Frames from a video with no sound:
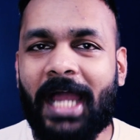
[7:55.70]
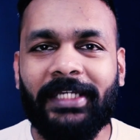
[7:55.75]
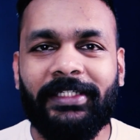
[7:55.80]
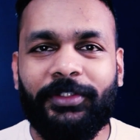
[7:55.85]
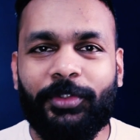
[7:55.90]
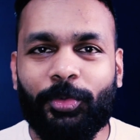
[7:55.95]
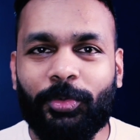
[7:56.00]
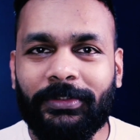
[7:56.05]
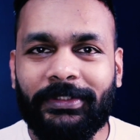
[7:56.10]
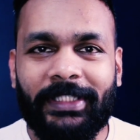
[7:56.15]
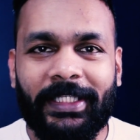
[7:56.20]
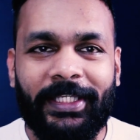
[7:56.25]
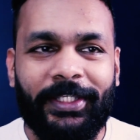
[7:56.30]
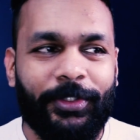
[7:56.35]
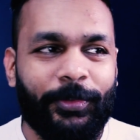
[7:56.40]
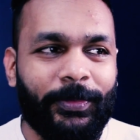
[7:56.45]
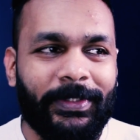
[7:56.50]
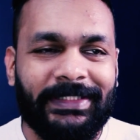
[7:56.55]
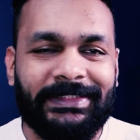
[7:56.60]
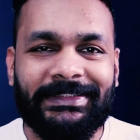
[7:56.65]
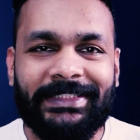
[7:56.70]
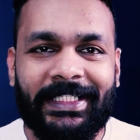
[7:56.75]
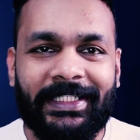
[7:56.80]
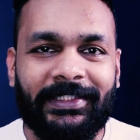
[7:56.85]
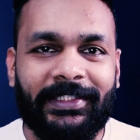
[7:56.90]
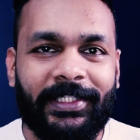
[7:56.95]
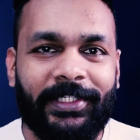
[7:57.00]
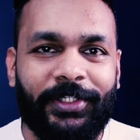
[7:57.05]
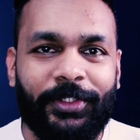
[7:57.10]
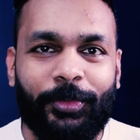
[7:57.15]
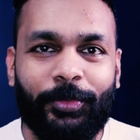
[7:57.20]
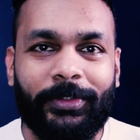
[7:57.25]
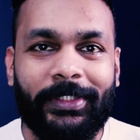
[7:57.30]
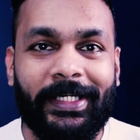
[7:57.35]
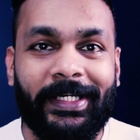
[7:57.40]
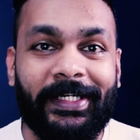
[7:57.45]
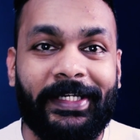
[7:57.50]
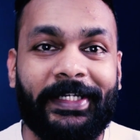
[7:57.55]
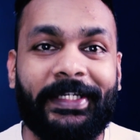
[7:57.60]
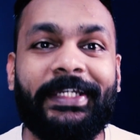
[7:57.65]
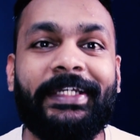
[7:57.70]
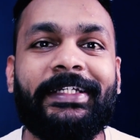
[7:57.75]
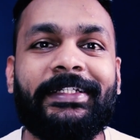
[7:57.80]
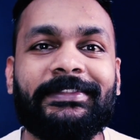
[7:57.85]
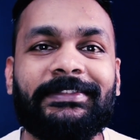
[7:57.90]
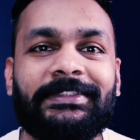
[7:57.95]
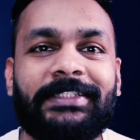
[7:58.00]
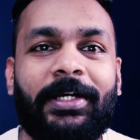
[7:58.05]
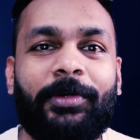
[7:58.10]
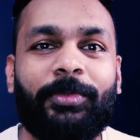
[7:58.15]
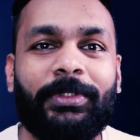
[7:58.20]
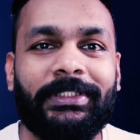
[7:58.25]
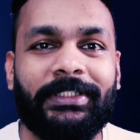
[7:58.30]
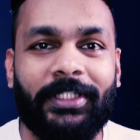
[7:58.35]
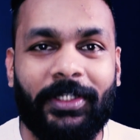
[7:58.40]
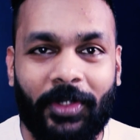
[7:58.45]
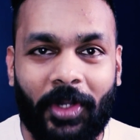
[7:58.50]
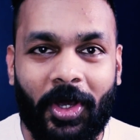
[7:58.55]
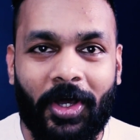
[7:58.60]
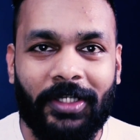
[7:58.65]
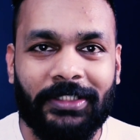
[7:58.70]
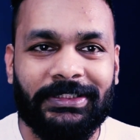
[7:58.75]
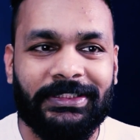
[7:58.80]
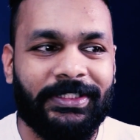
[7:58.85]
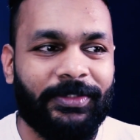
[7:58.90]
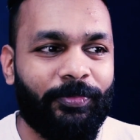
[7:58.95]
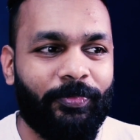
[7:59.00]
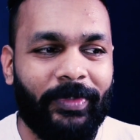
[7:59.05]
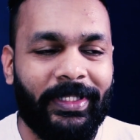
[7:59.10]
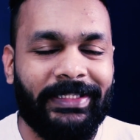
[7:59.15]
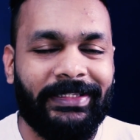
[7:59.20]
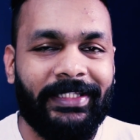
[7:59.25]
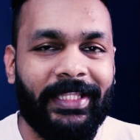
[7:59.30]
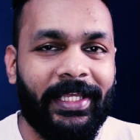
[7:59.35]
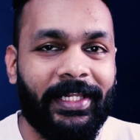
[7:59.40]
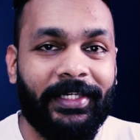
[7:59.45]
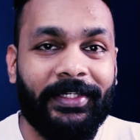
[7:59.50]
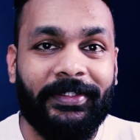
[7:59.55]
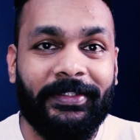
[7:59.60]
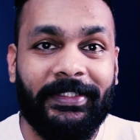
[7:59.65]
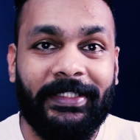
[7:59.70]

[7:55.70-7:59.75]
I don't think you can say that Newton rediscovered the laws when they're